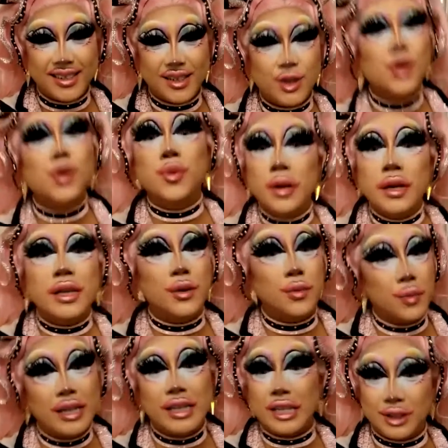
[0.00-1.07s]
You really,
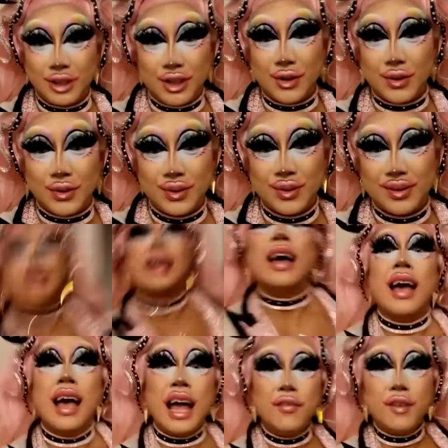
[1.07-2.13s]
really do.
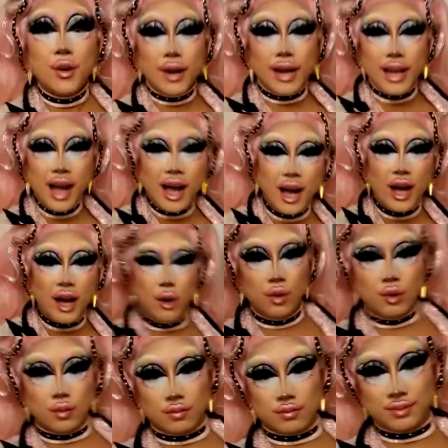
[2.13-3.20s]
Hey everyone at home.
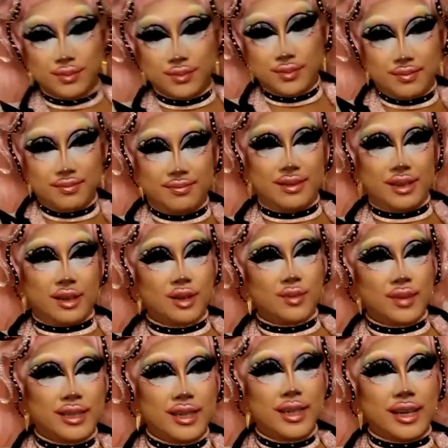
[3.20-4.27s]
Oh, there goes my
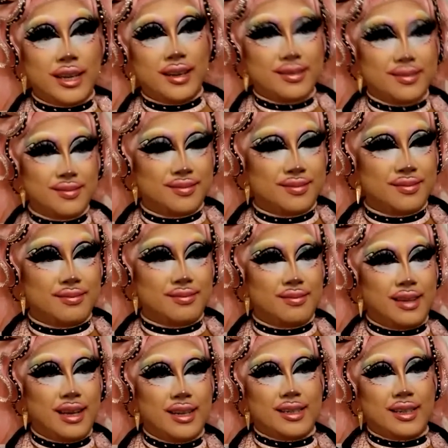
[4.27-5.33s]
titty.
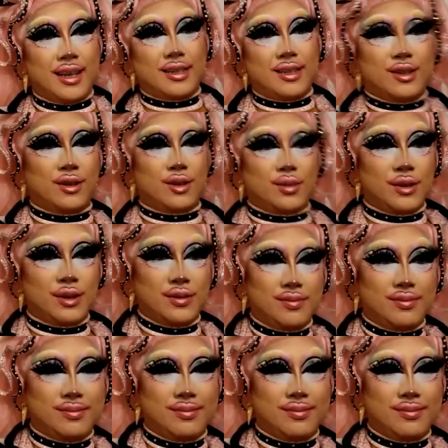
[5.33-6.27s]
That is not deductible.